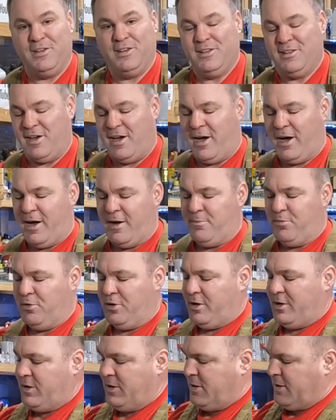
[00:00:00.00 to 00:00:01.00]
the
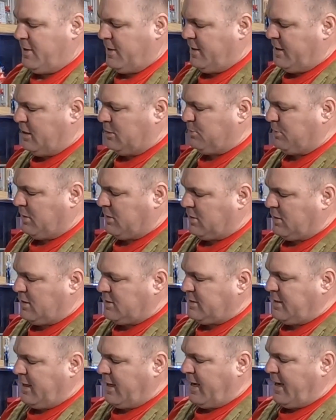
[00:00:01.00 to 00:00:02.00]
hybrid is because
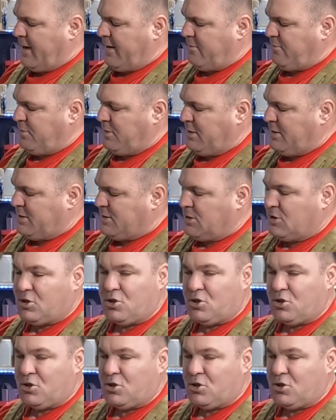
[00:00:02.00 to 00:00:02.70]
they have these